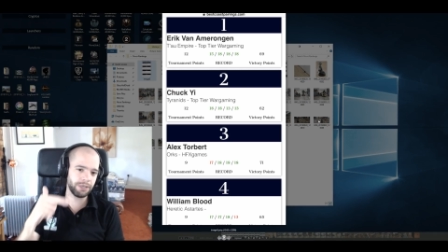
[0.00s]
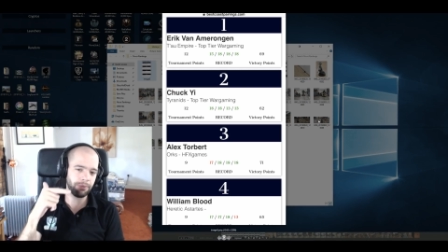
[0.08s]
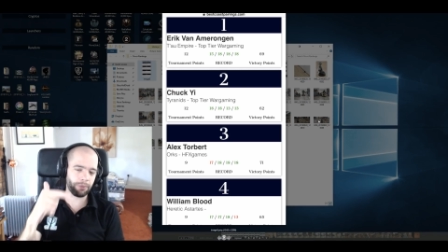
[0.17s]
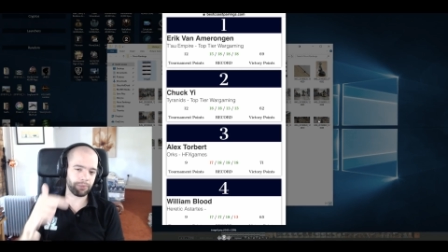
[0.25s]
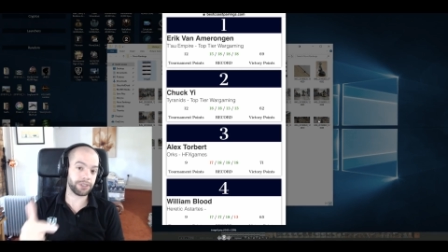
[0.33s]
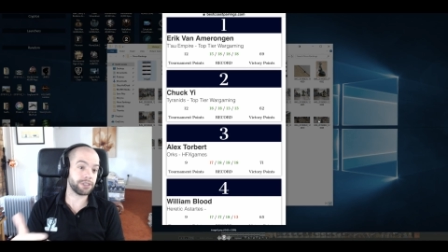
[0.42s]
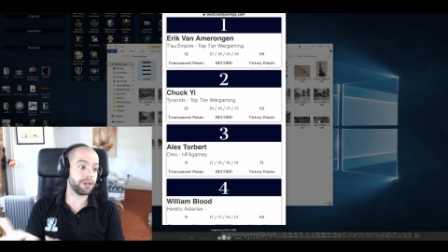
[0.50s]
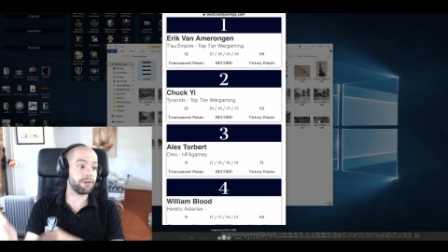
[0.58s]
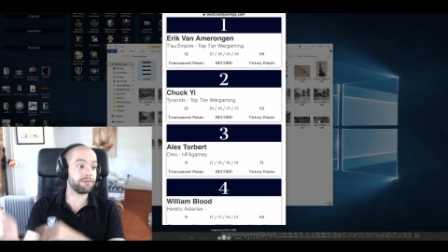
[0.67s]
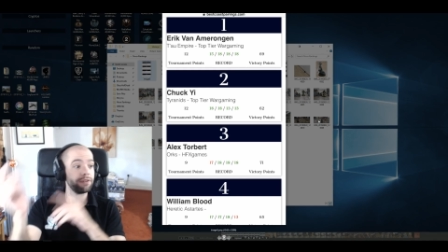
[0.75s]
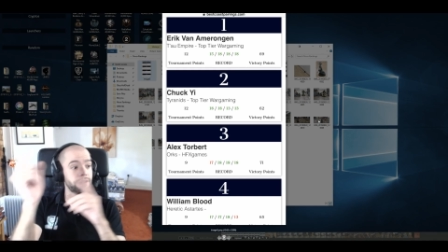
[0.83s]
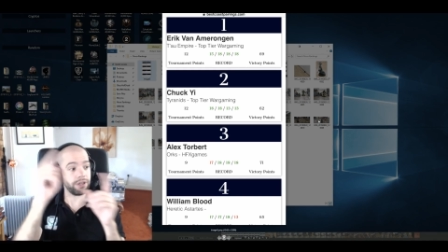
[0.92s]
keep up with this
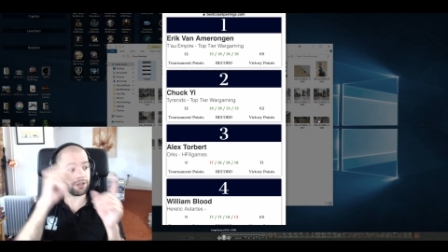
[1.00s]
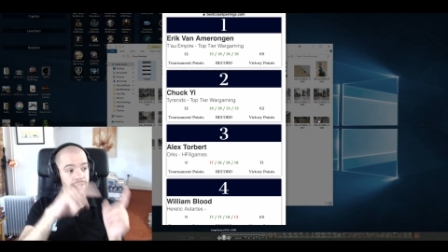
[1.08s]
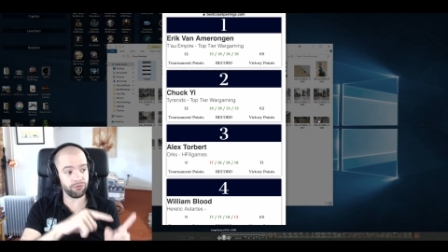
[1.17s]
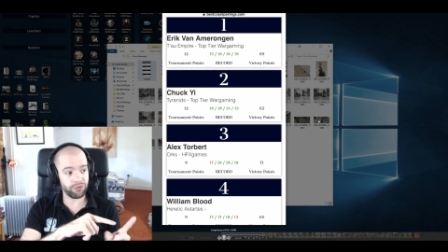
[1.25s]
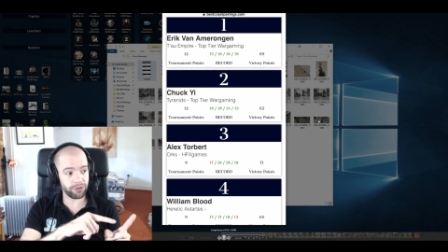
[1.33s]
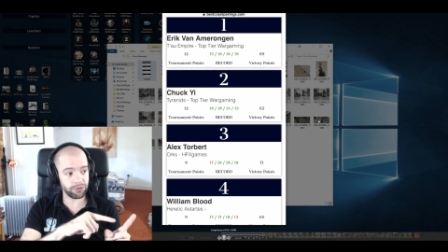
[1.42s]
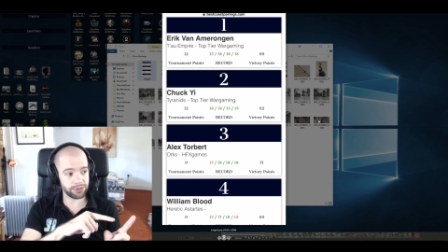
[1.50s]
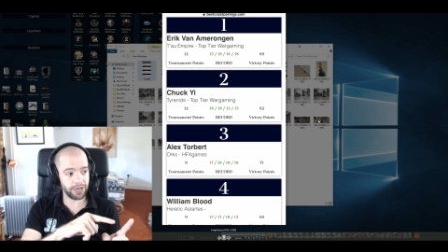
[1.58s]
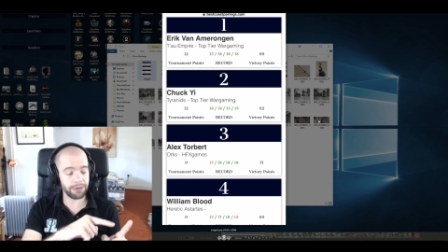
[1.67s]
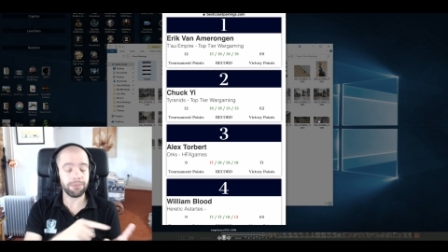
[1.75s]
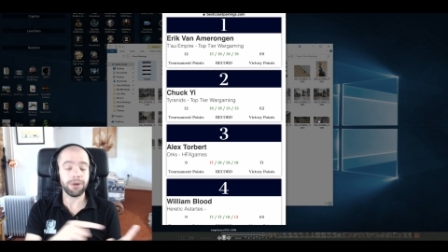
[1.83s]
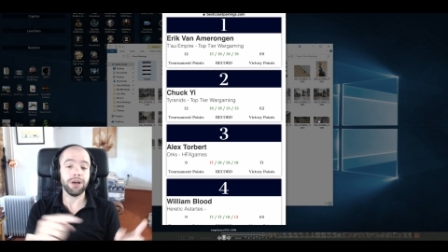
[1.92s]
stuff in real
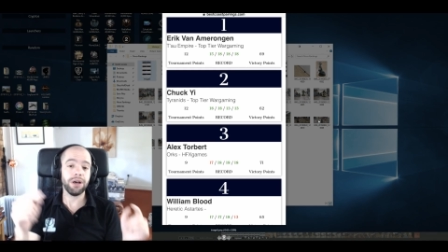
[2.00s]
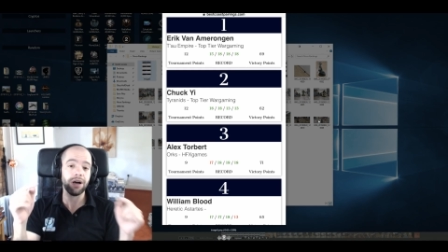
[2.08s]
time.